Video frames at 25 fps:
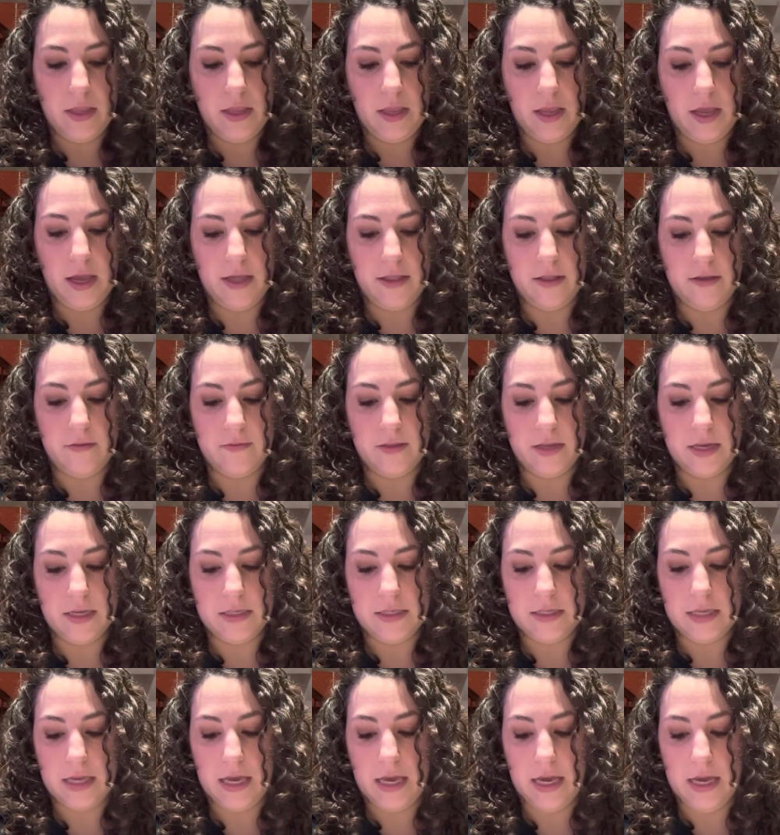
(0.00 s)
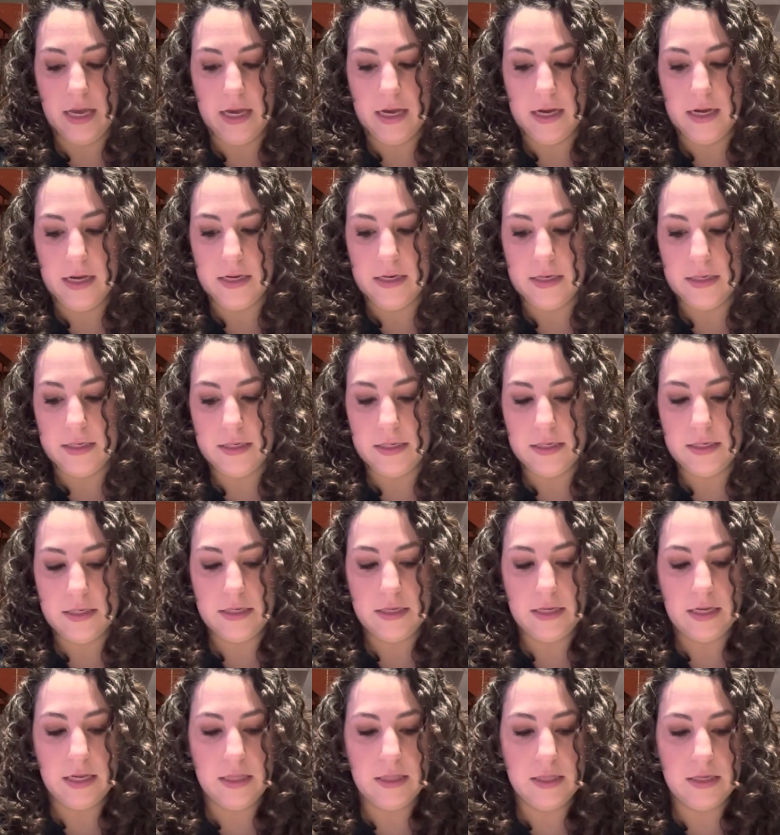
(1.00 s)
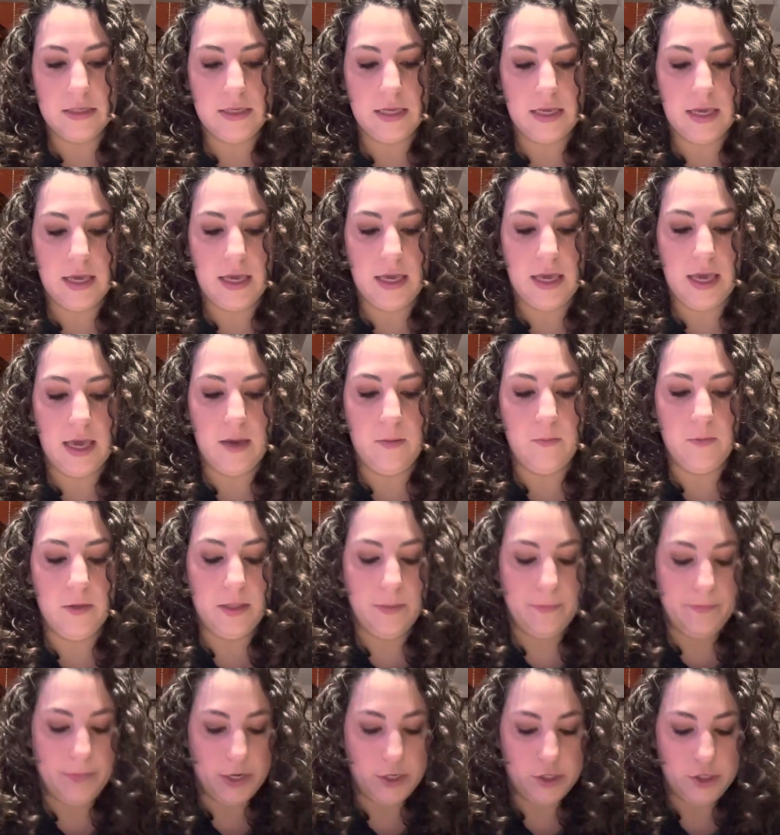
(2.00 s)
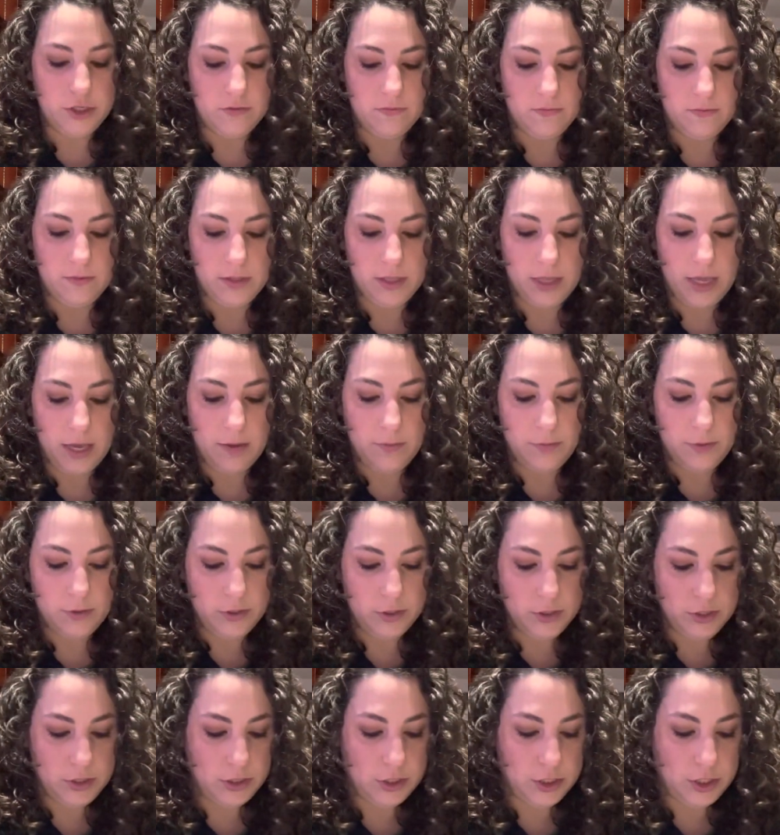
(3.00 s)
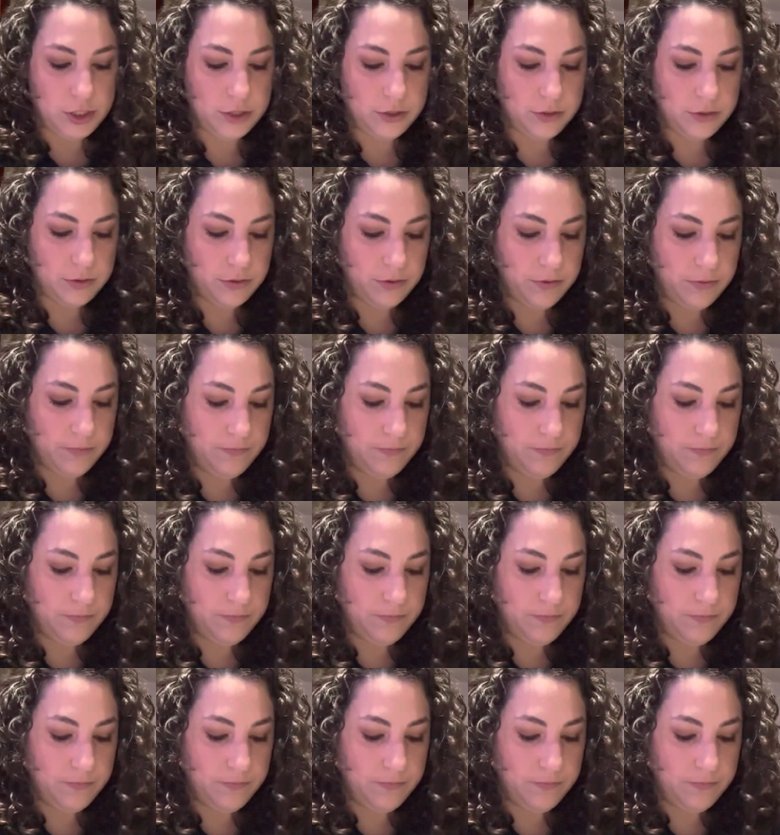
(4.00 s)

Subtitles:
I love this. And it looks like it came with a bunch of labels too.